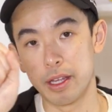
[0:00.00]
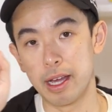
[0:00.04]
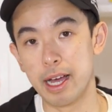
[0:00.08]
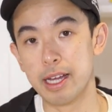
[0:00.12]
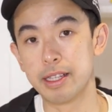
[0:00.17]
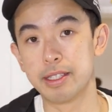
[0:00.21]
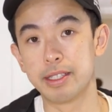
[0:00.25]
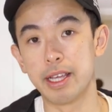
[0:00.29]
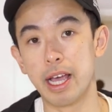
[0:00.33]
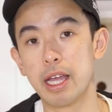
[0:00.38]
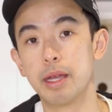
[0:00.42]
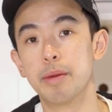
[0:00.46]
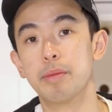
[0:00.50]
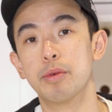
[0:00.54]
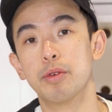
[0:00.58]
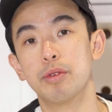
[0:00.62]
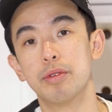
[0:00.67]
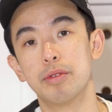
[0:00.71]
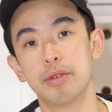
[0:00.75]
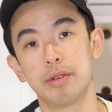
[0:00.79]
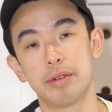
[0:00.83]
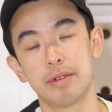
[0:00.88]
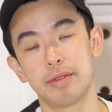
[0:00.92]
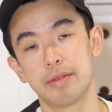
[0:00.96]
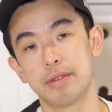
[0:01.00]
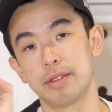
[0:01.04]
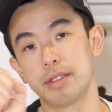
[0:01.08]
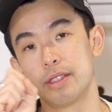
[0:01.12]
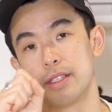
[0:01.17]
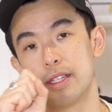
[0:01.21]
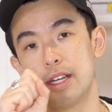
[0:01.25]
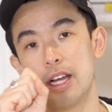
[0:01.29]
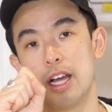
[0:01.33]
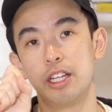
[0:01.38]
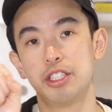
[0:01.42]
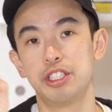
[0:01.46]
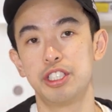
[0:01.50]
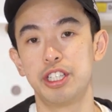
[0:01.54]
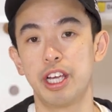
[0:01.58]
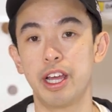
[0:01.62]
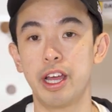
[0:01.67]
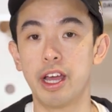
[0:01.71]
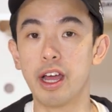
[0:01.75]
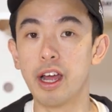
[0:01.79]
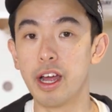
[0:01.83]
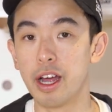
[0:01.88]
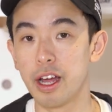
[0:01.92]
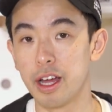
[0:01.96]
A table, a
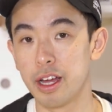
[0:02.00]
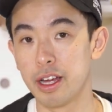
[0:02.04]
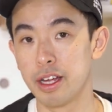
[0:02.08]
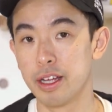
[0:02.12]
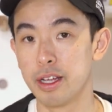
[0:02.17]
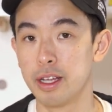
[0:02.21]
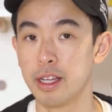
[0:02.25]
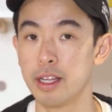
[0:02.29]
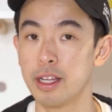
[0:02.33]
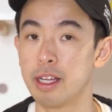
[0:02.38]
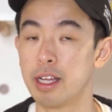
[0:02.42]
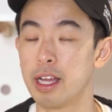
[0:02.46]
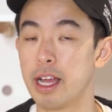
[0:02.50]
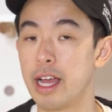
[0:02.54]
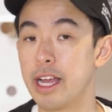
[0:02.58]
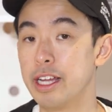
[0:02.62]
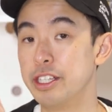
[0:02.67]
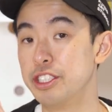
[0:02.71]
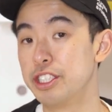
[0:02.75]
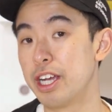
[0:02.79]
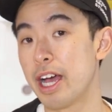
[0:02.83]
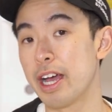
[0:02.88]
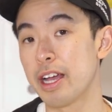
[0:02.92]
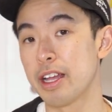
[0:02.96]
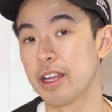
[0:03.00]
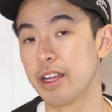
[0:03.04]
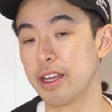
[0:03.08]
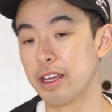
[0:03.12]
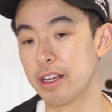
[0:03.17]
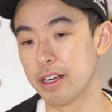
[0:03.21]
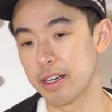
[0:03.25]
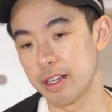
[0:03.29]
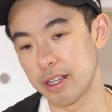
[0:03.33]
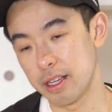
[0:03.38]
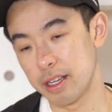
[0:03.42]
chair, a jacket,